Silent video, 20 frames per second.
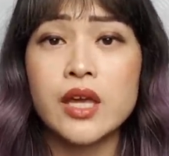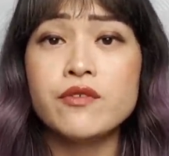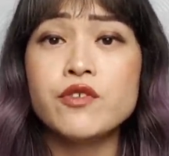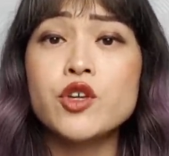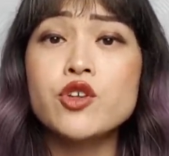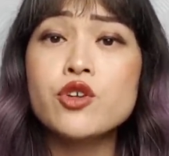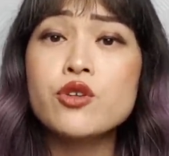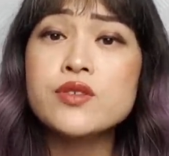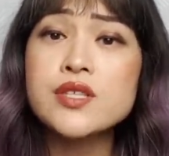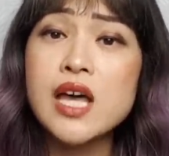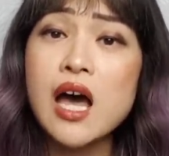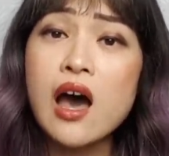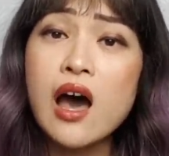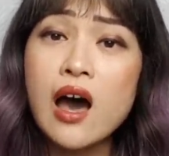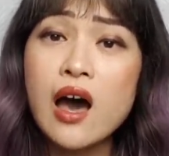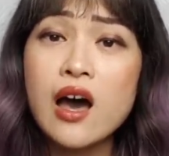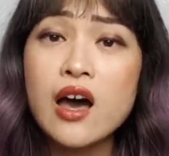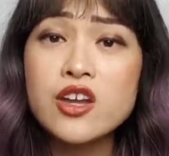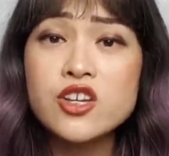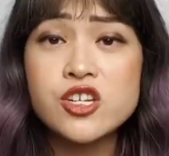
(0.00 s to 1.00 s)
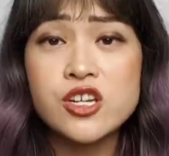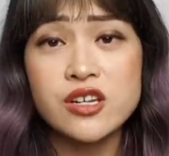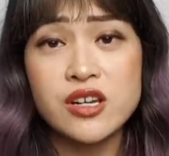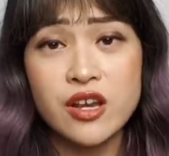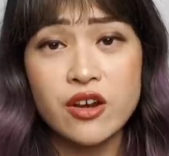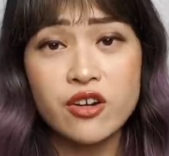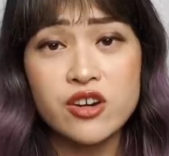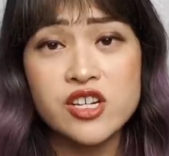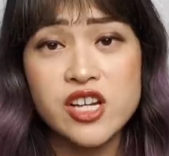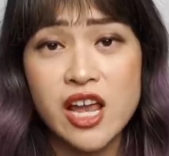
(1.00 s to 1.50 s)
If you use a harsh
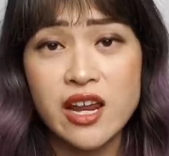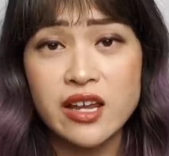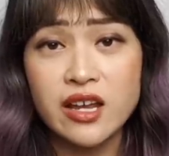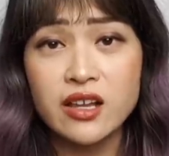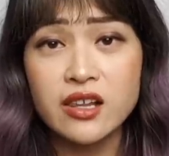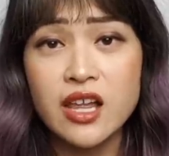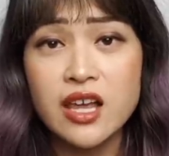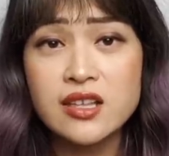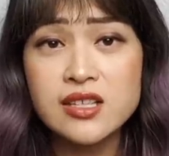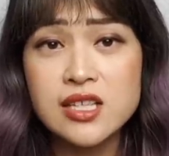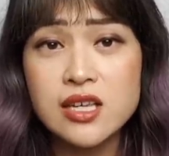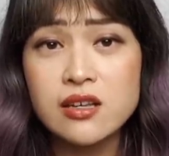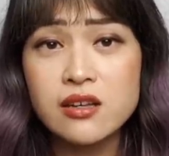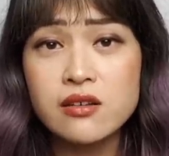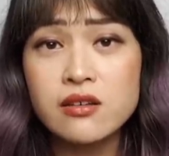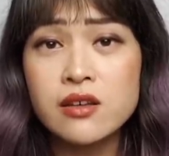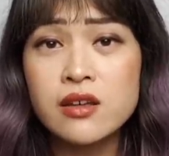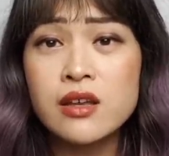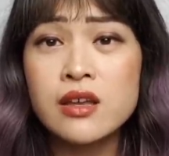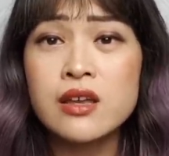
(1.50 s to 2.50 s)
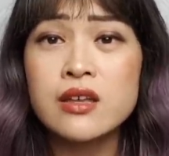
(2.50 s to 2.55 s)
and irritating cleanser,